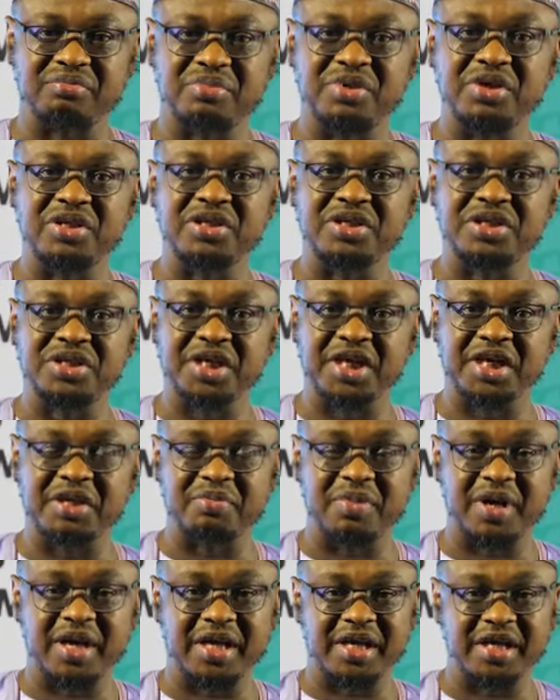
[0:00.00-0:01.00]
being
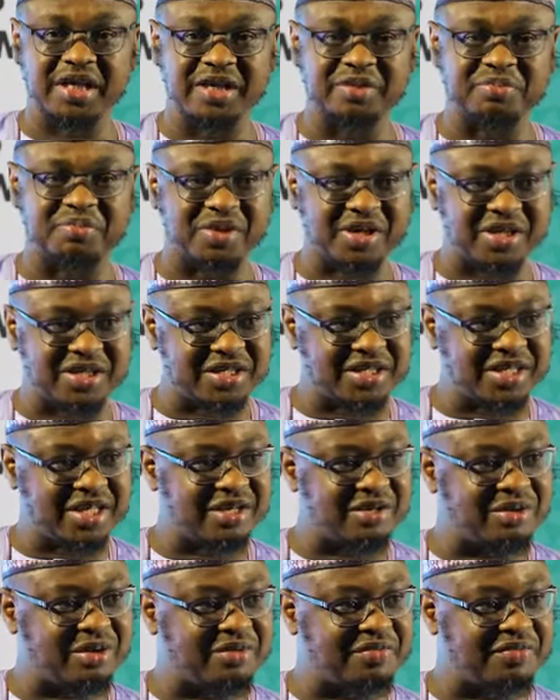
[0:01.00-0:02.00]
chaired by the
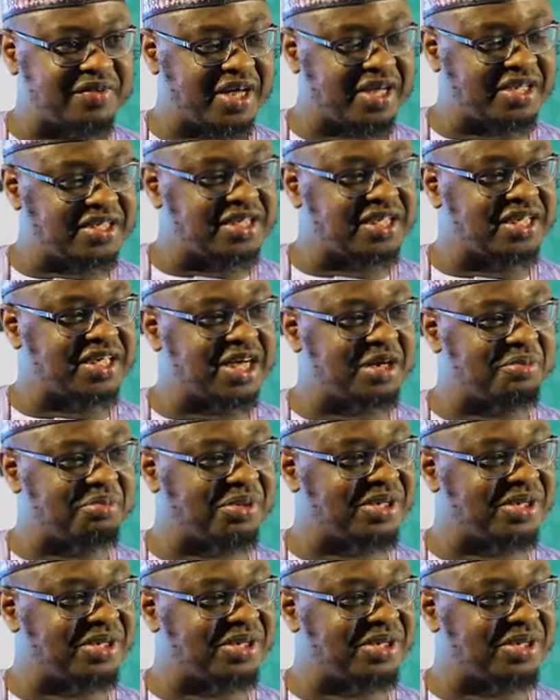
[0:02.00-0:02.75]
President of Nigeria,